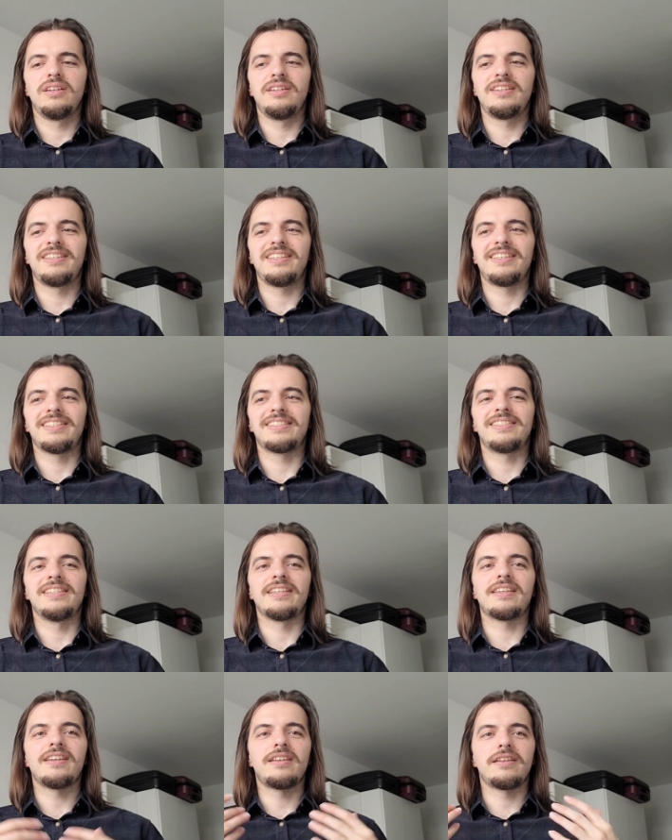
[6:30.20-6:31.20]
uh,
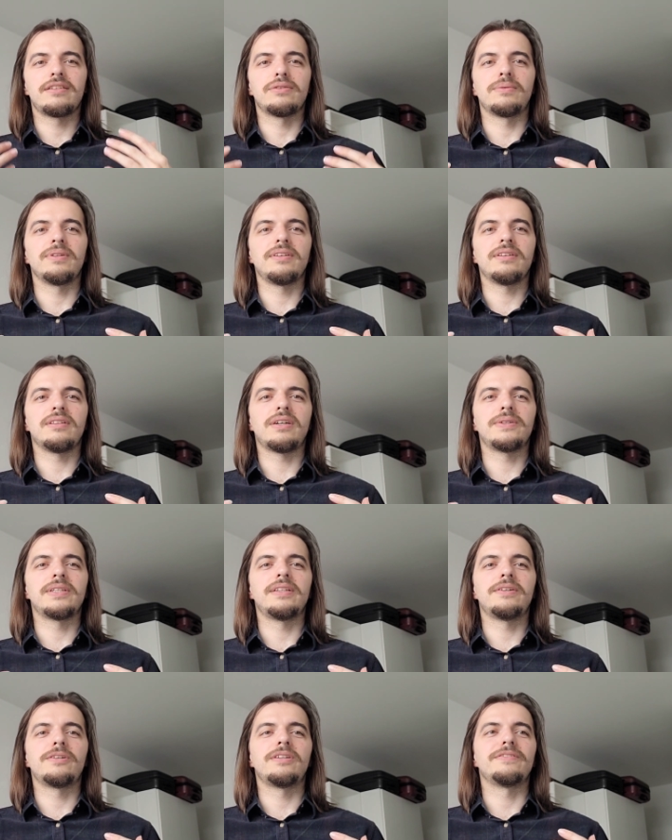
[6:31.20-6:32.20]
sink in and to really allow the
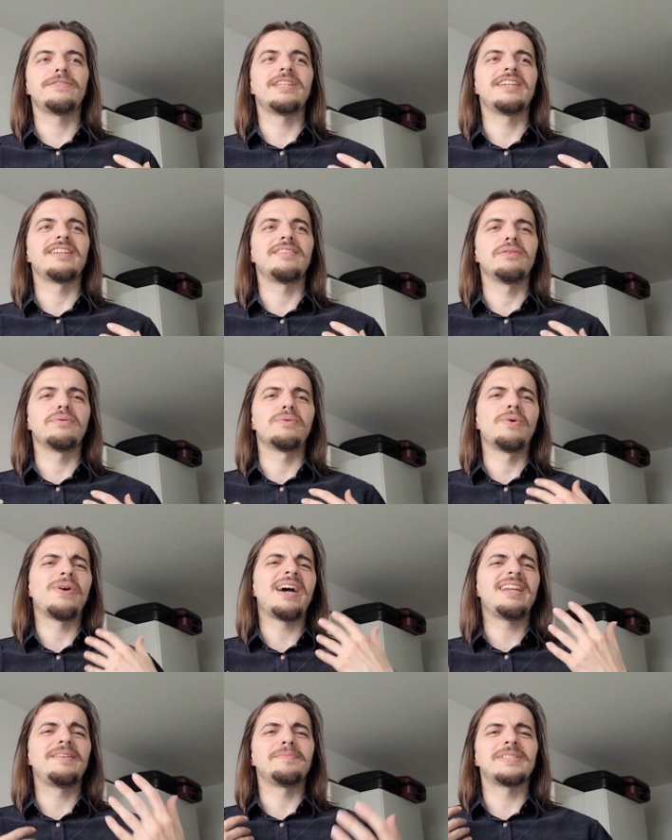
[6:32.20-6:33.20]
narrative that
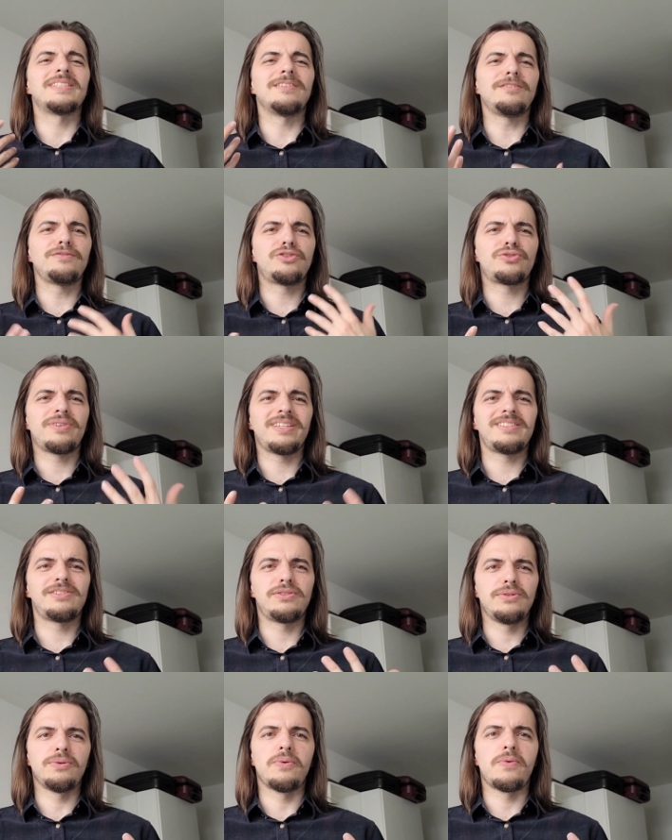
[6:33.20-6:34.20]
Rohan himself
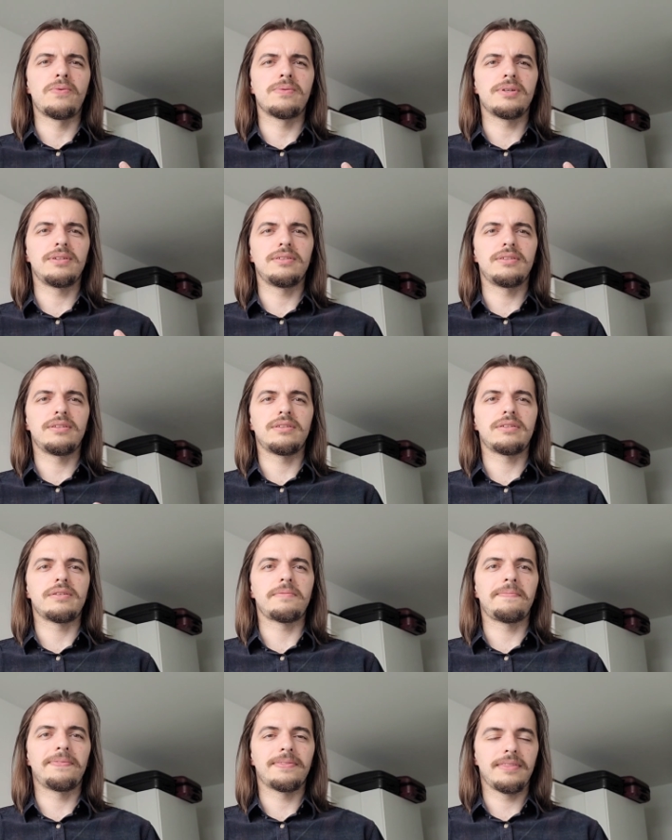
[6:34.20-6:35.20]
tries to uh,